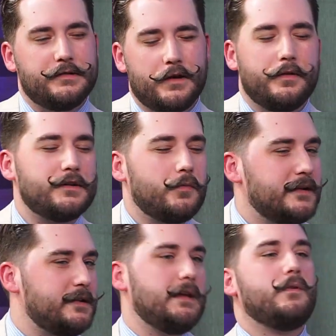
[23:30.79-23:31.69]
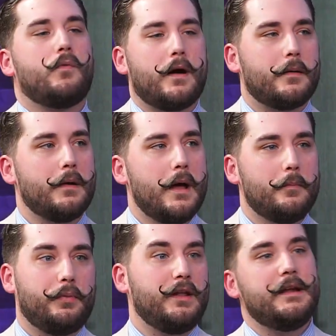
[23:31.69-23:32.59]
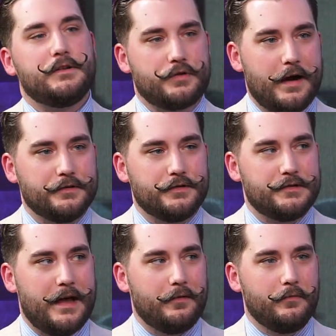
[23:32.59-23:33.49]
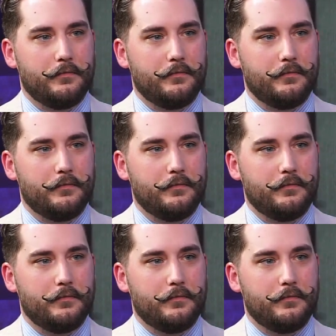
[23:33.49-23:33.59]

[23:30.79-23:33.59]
So there's ways to even wear pleated trousers that